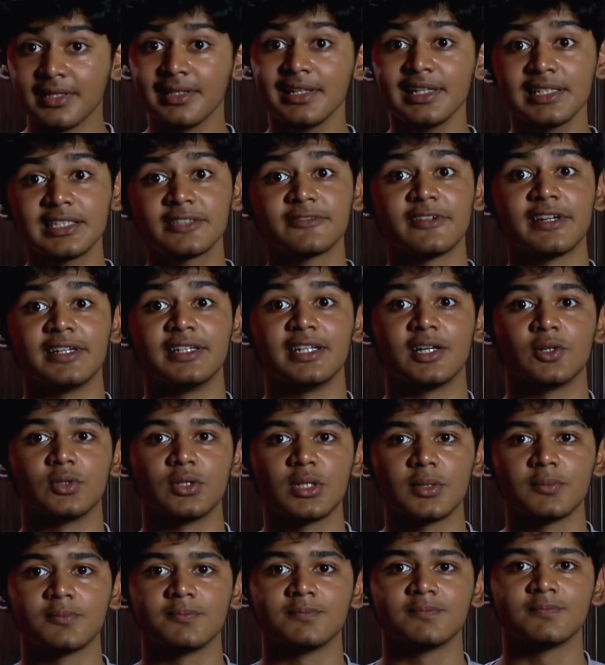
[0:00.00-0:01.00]
Let's find
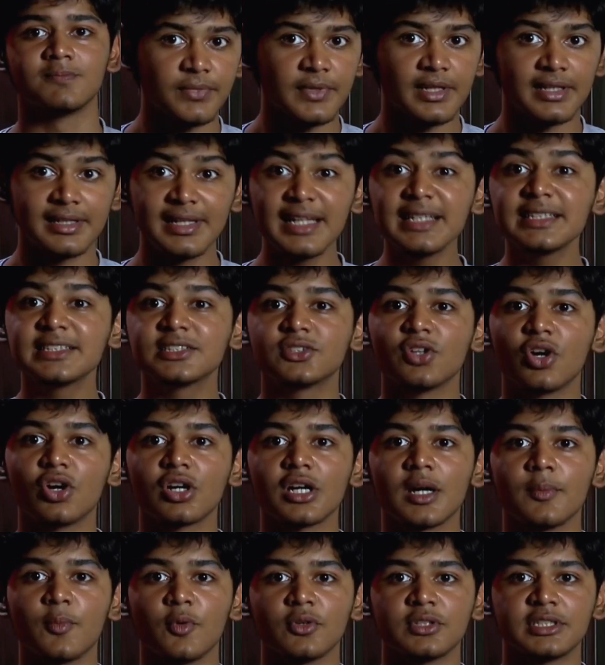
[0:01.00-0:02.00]
out. Let's
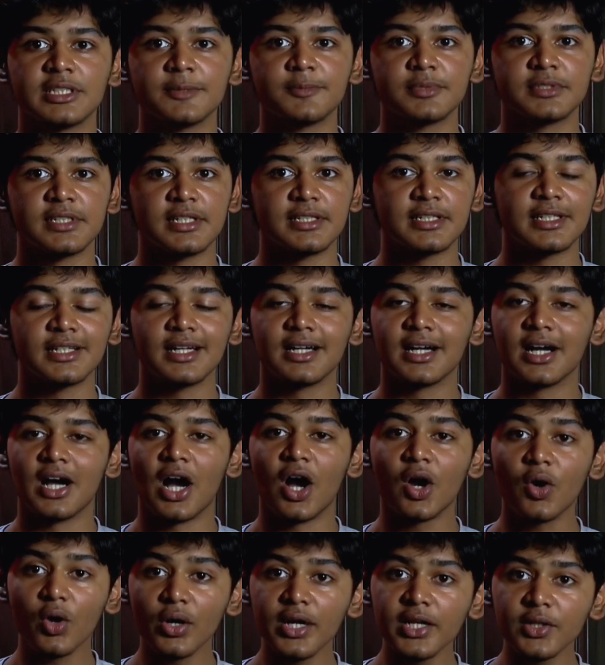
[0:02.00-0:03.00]
talk about chipset.
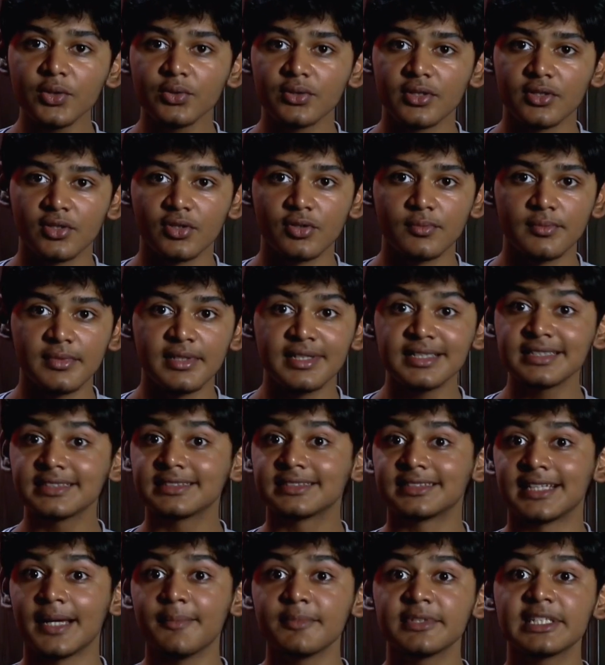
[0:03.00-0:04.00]
According to the rumors,
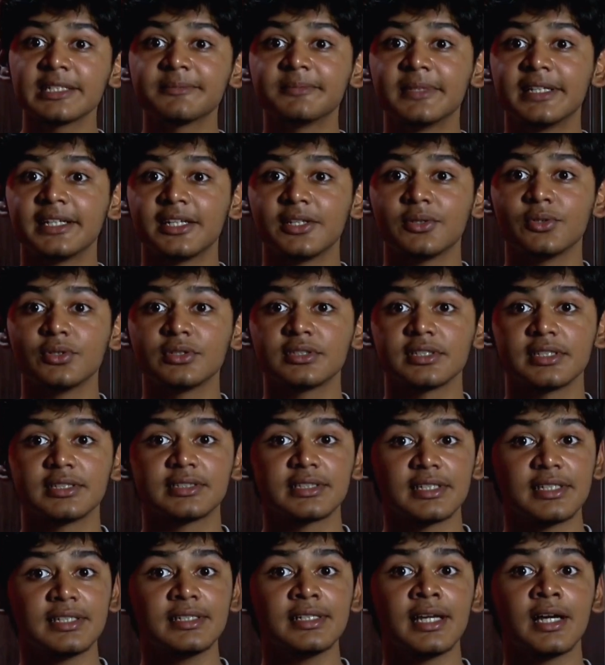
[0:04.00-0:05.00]
Samsung might use
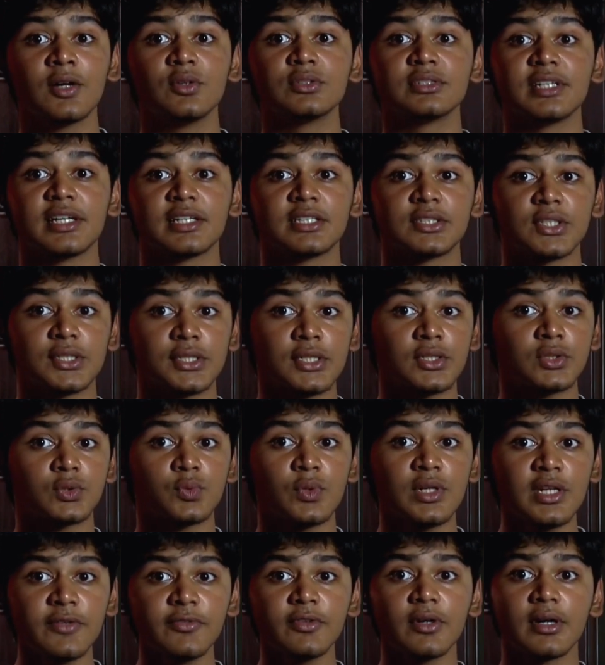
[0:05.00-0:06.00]
its in-house Exynos
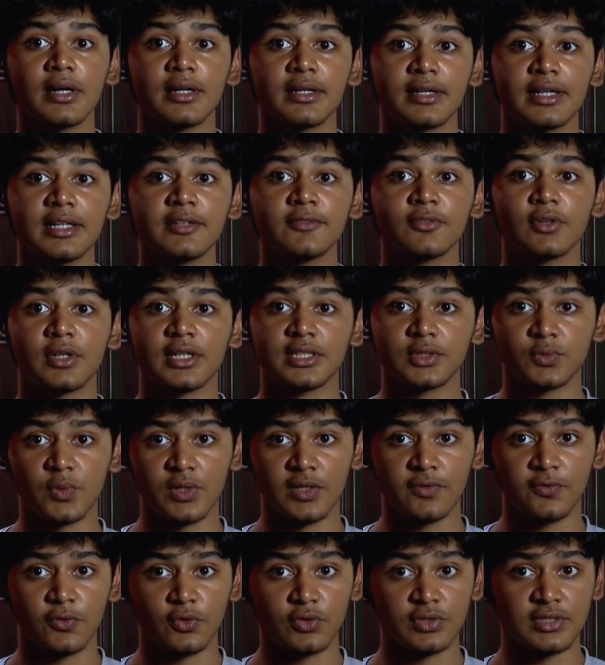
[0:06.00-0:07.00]
2400 for
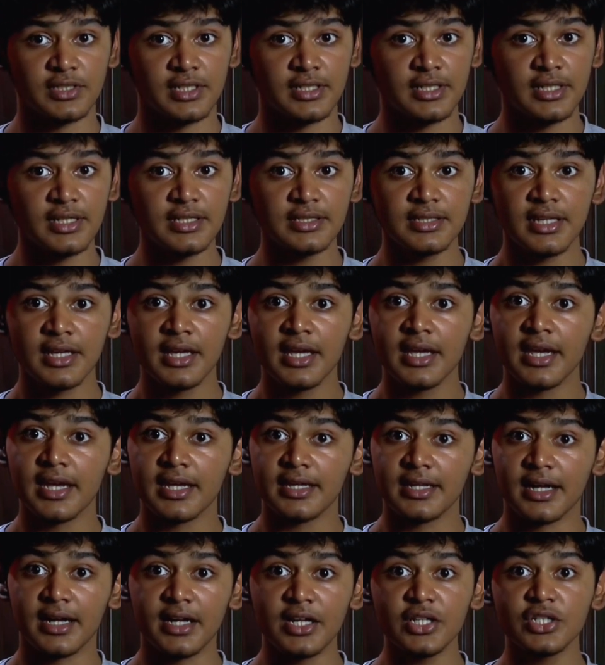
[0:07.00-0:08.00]
S24 series
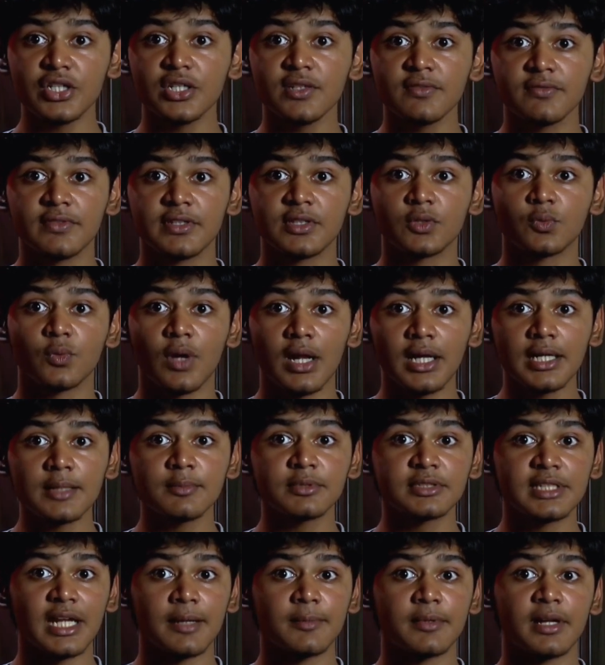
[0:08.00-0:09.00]
in addition with
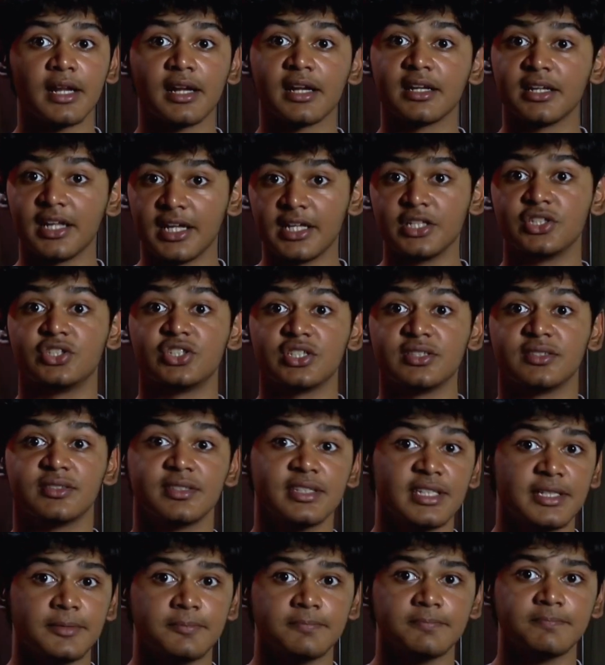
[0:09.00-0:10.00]
Qualcomm Snapdragon 8 Gen
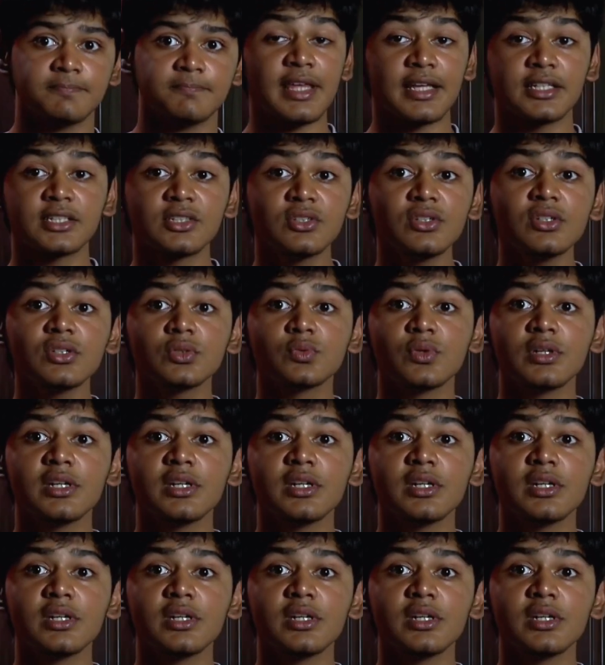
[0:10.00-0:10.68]
3. The Exynos